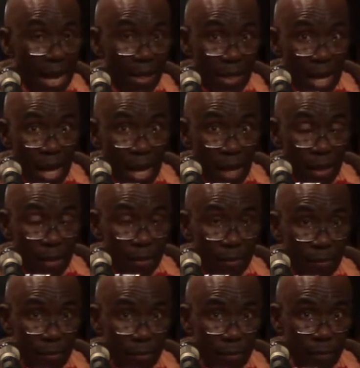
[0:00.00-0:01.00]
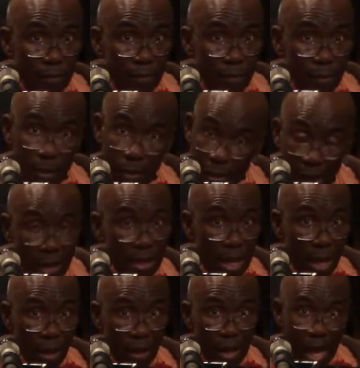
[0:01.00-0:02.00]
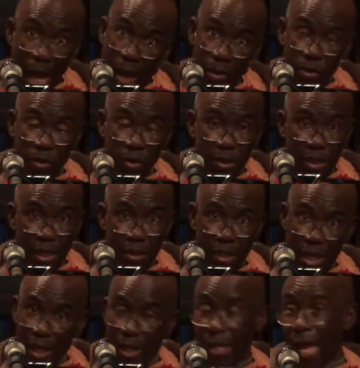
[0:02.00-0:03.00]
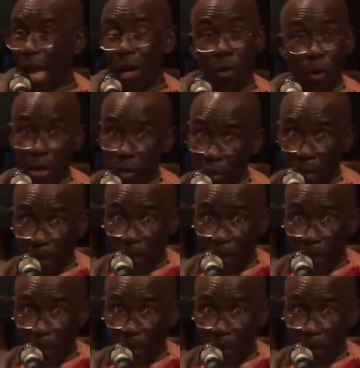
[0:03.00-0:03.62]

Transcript: now, I would suggest, and I question